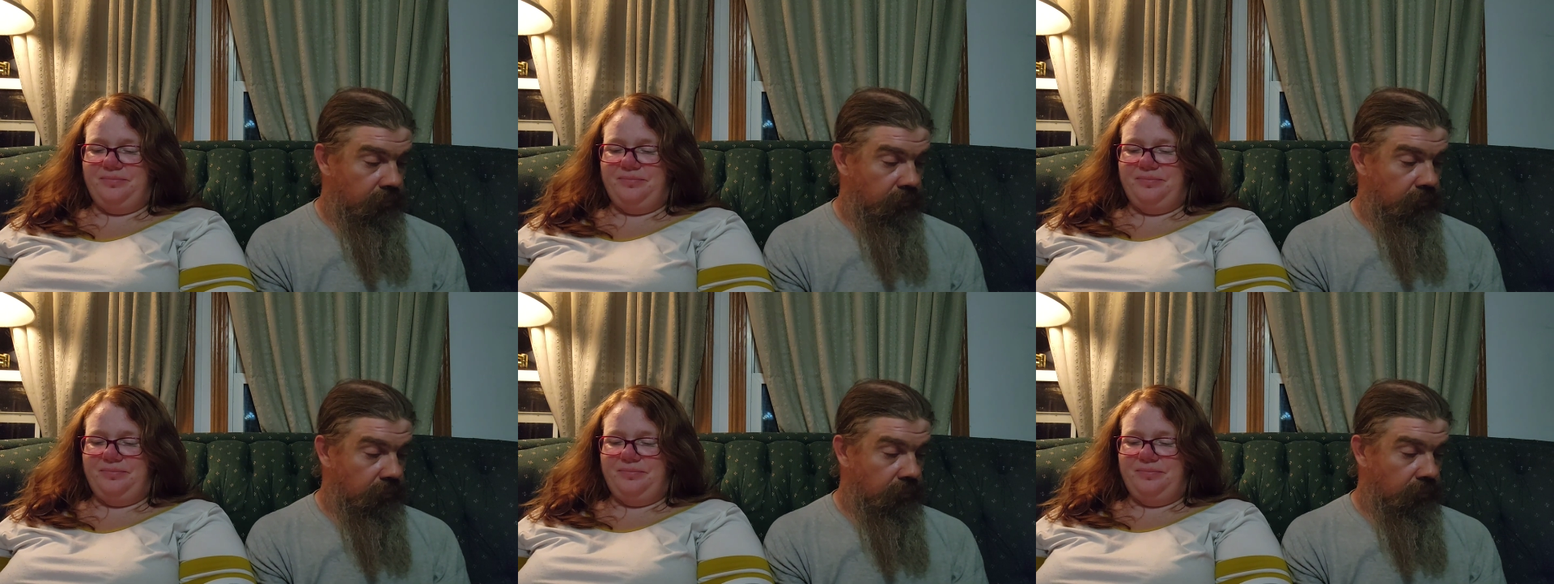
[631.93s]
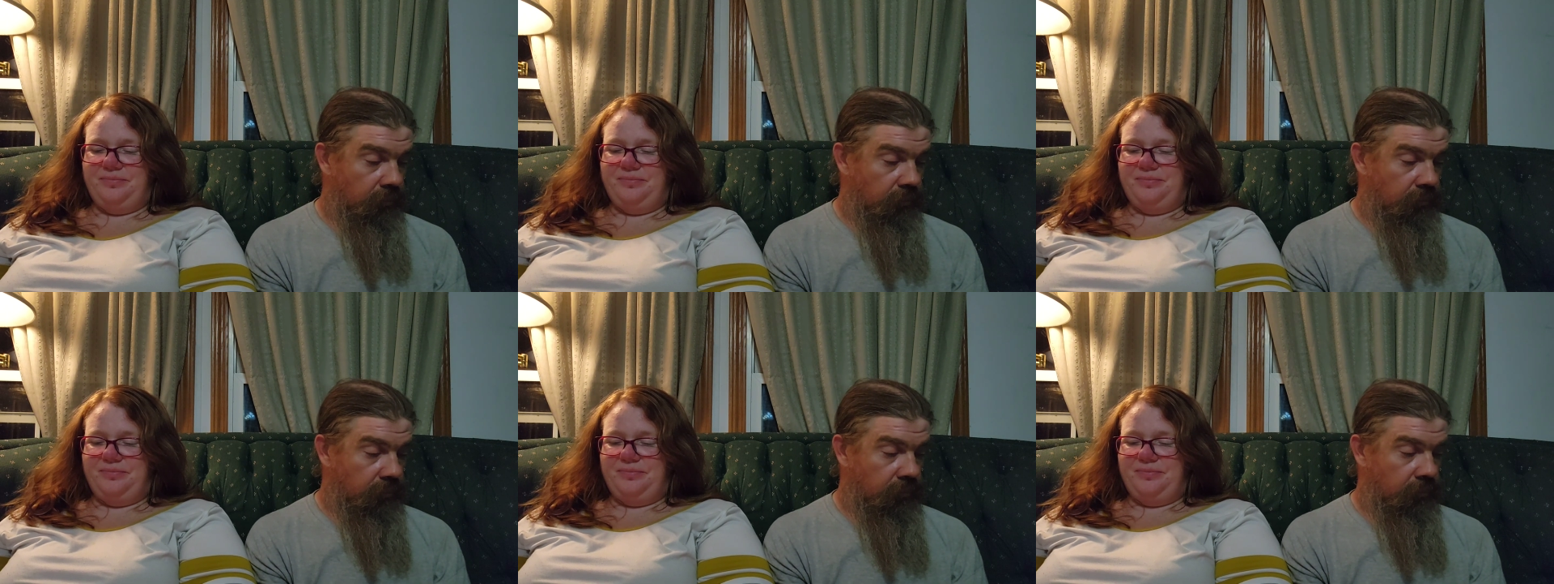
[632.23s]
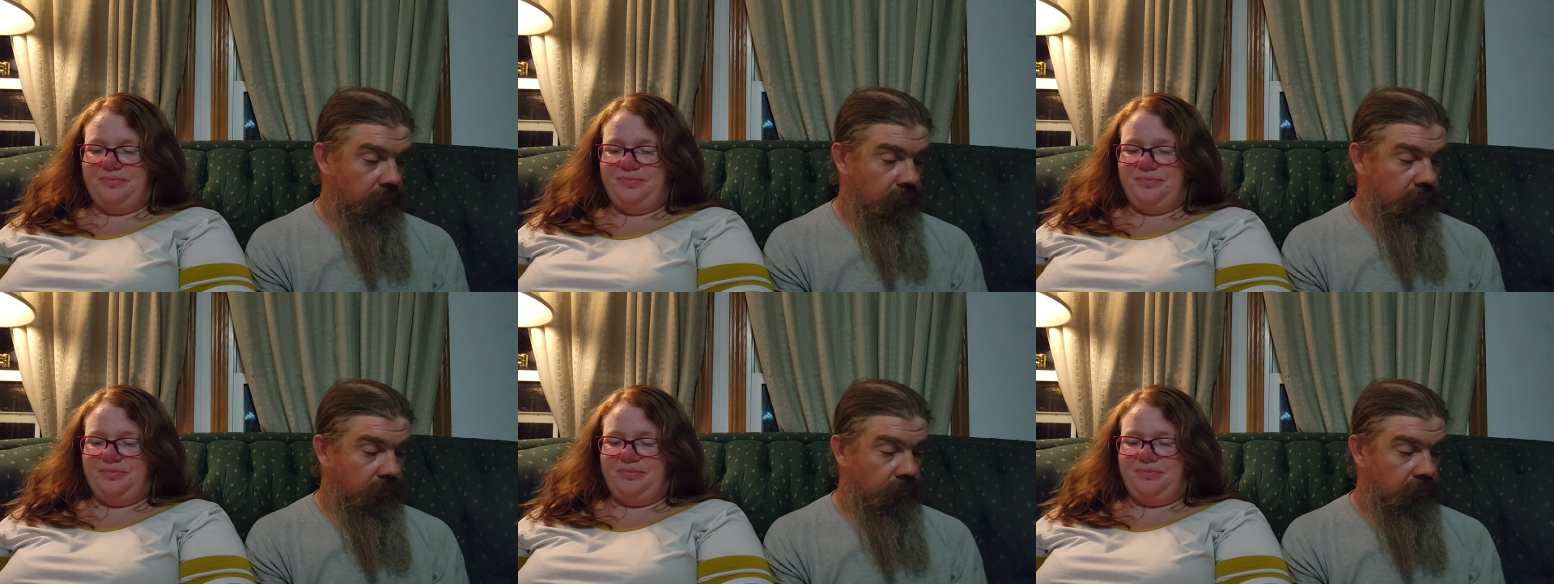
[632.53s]

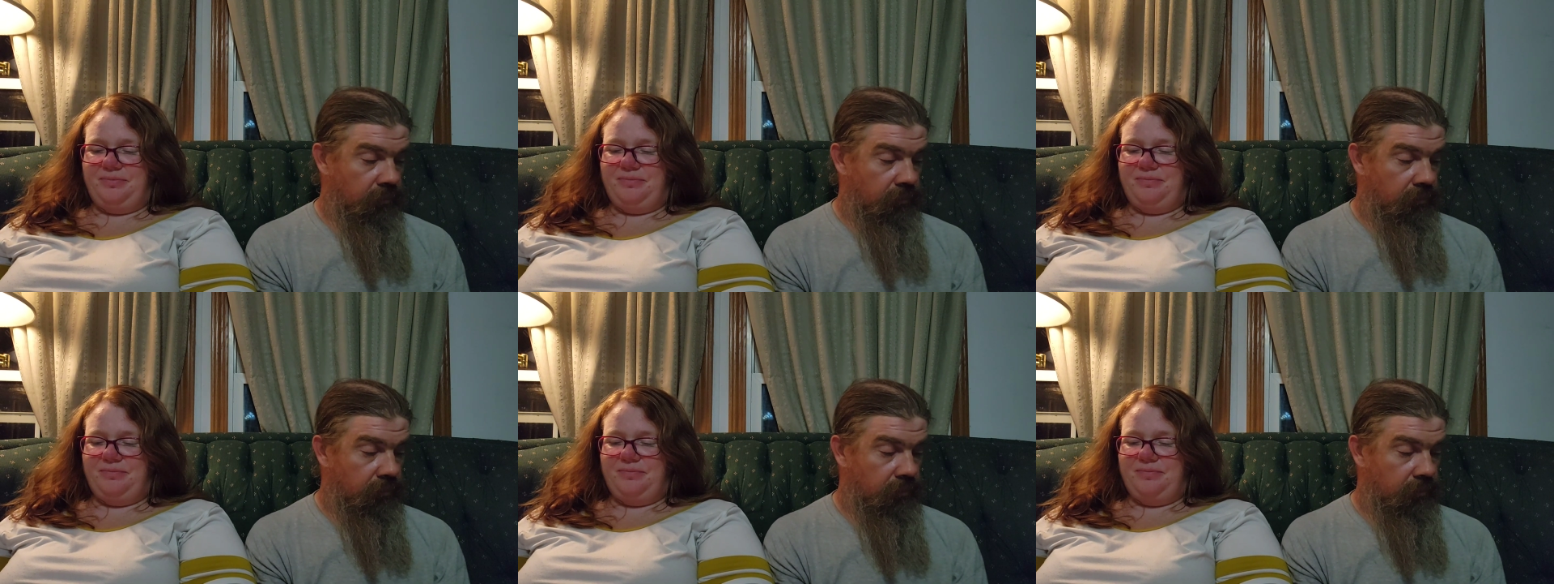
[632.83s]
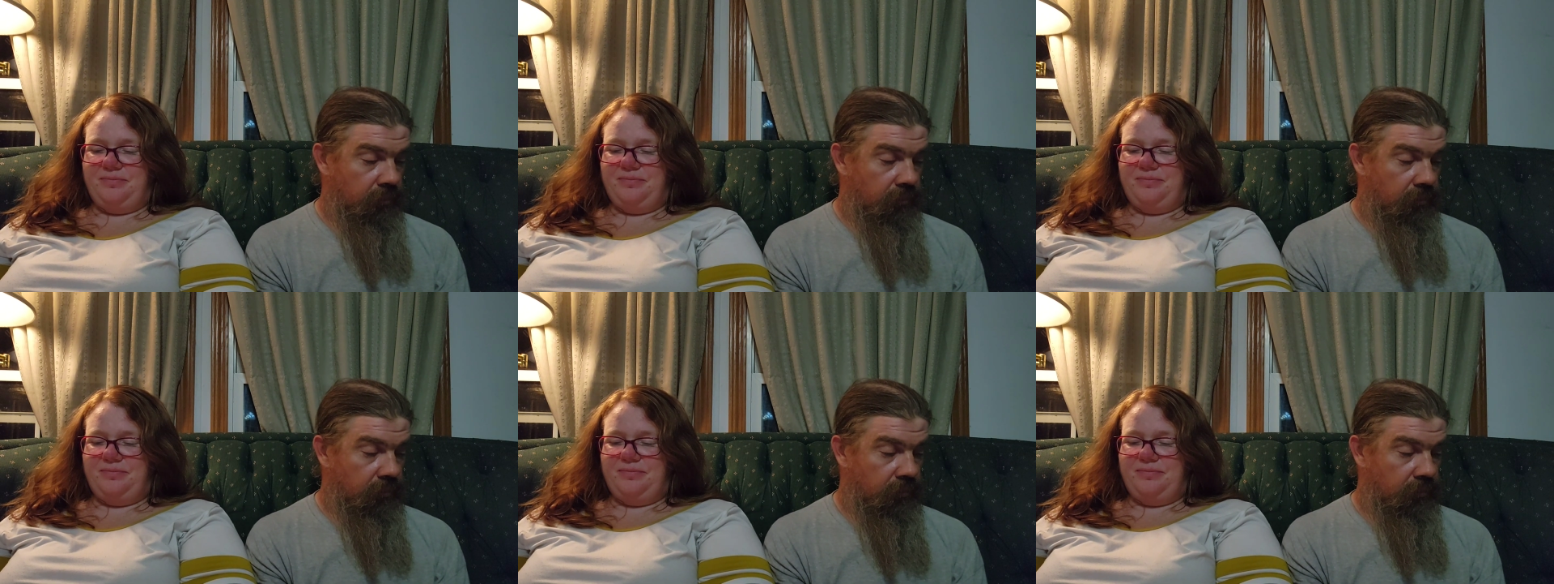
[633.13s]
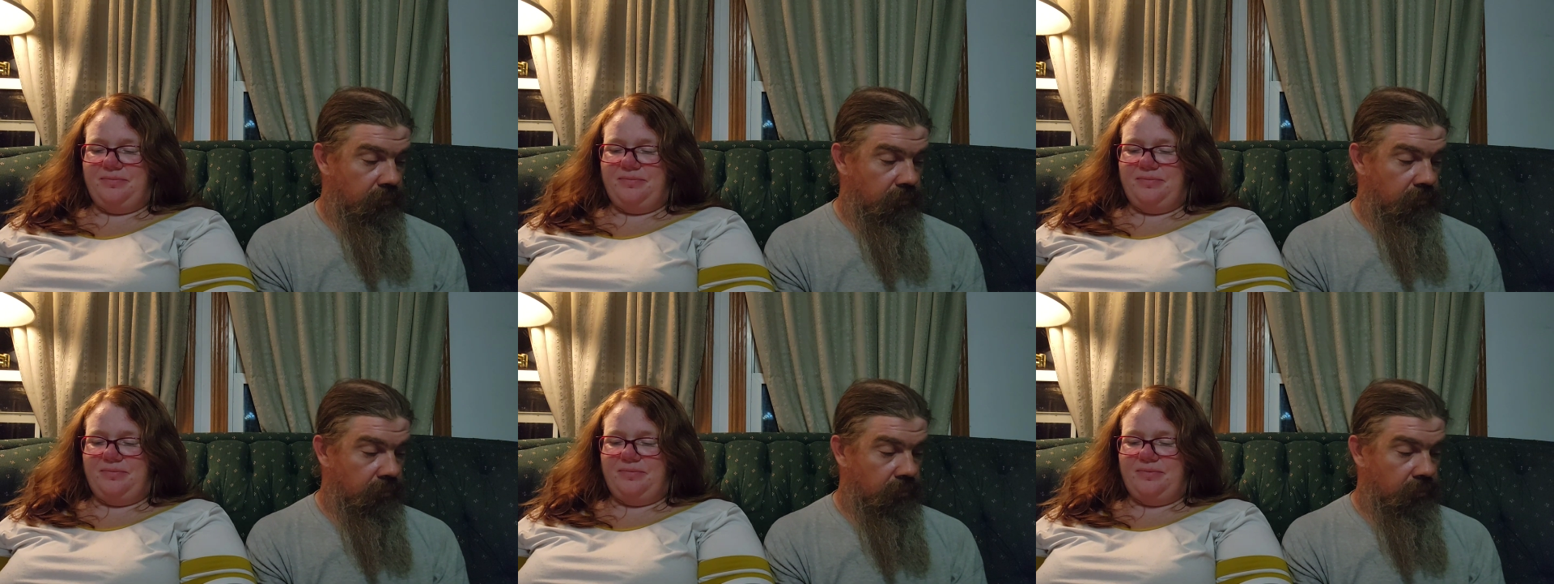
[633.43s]

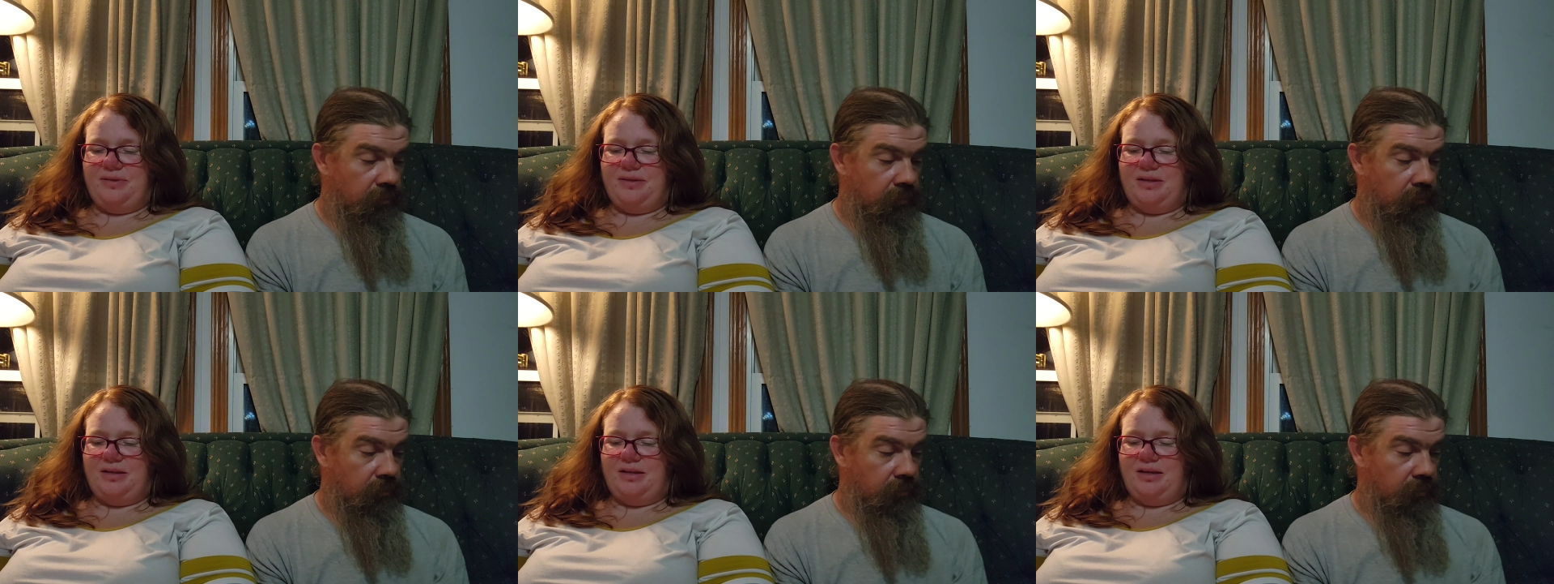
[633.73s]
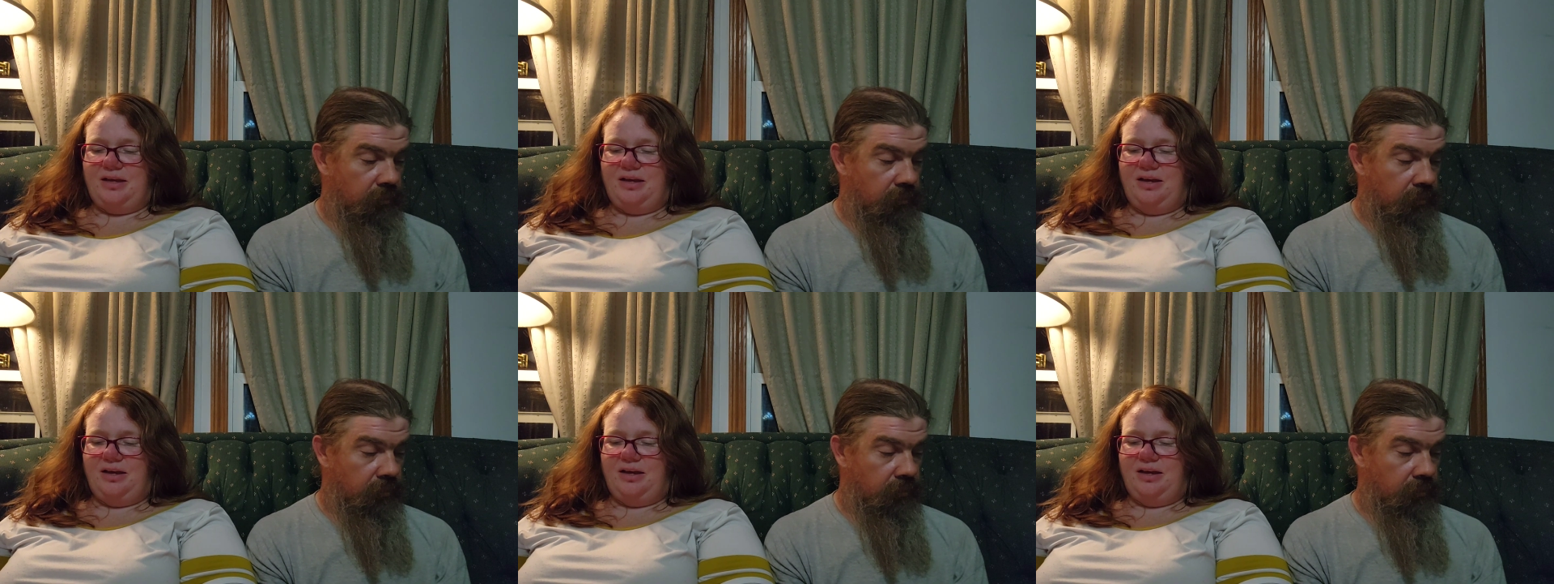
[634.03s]
Nothing is said.